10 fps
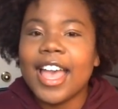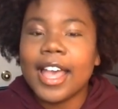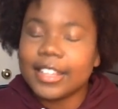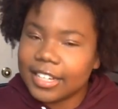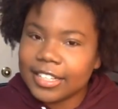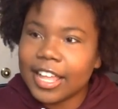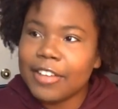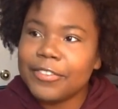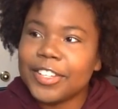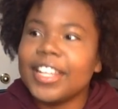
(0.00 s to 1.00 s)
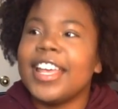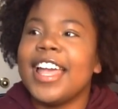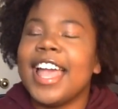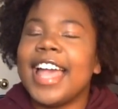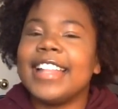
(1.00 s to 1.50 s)
And then he left,
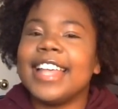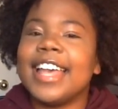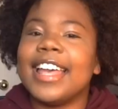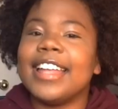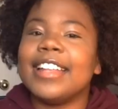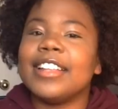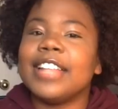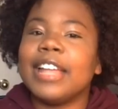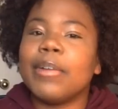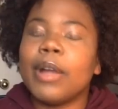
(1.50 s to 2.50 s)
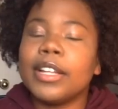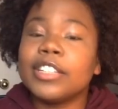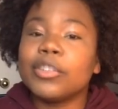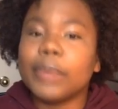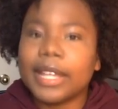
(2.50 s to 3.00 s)
and then they wanted
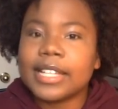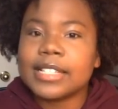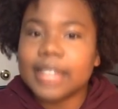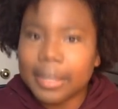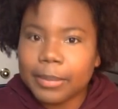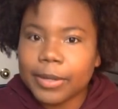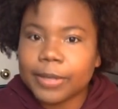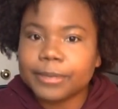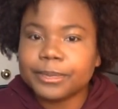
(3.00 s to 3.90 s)
to weigh his diaper.